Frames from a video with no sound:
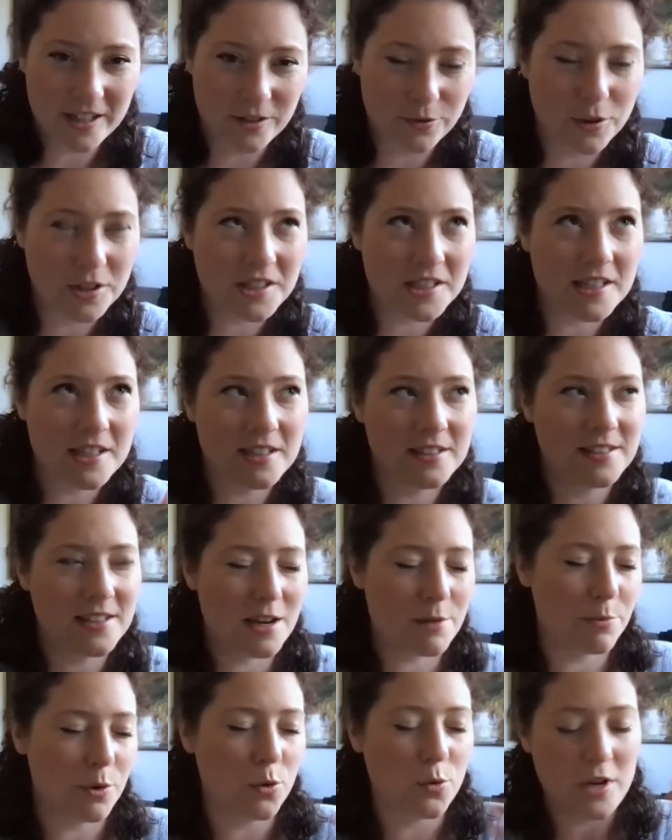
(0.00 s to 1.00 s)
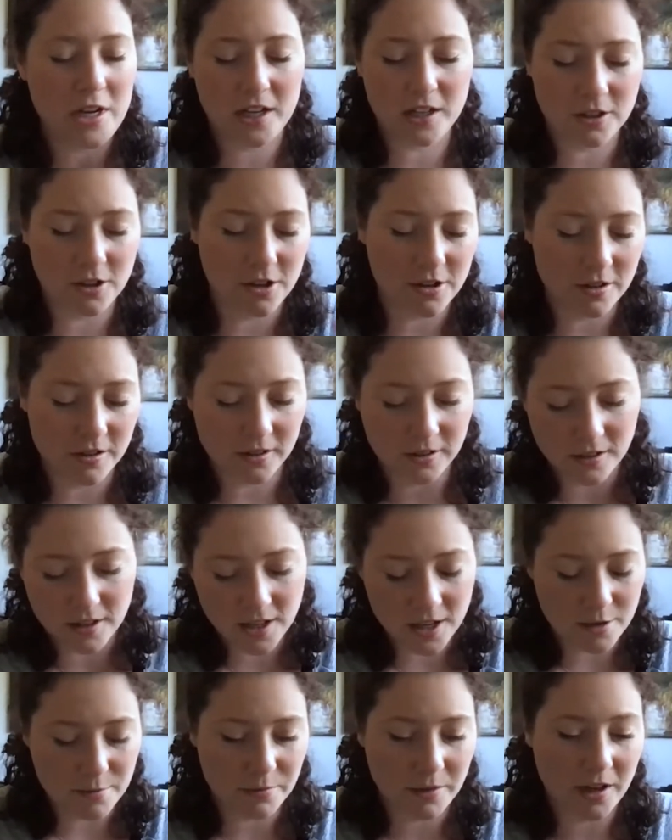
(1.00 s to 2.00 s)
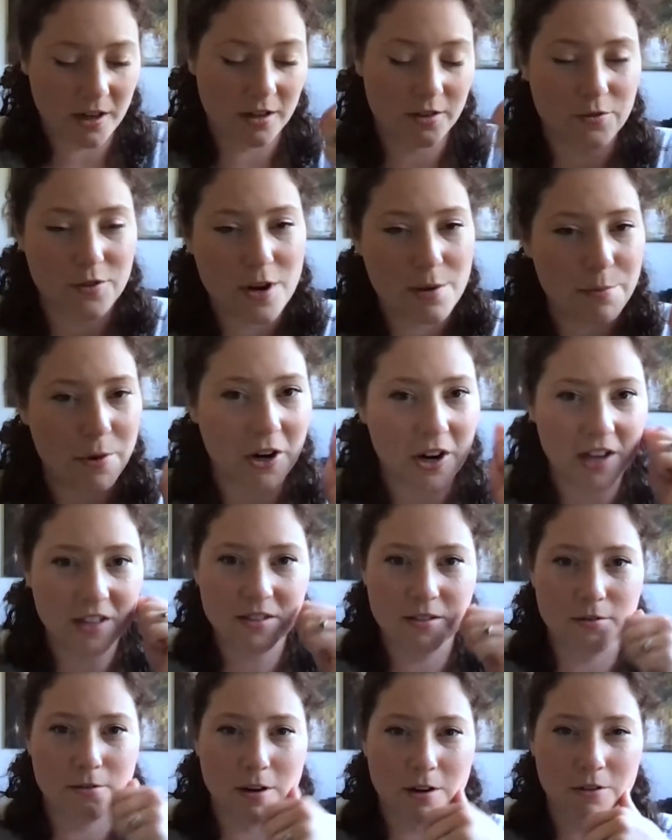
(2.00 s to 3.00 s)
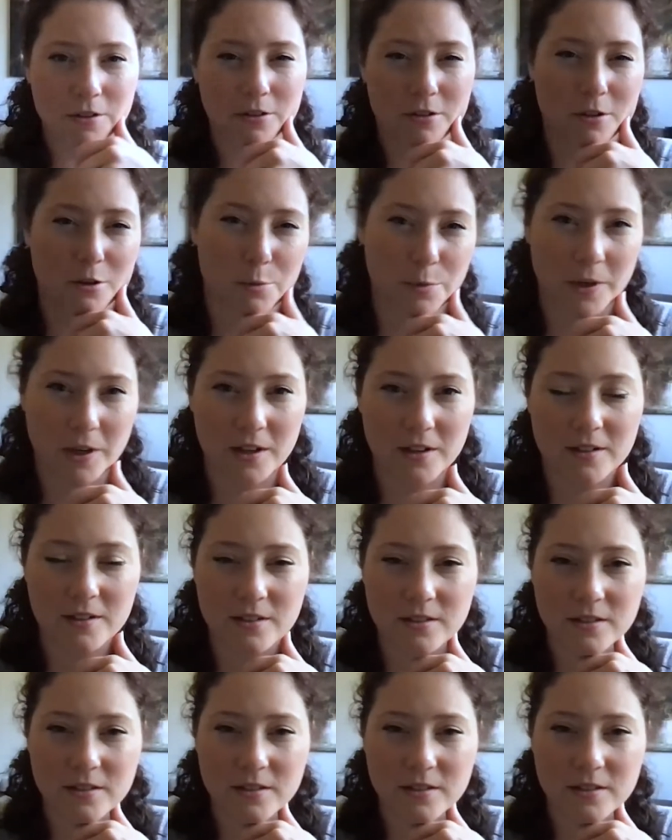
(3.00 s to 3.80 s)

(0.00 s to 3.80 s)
What's an example we can all kind of wrap our heads around a little bit?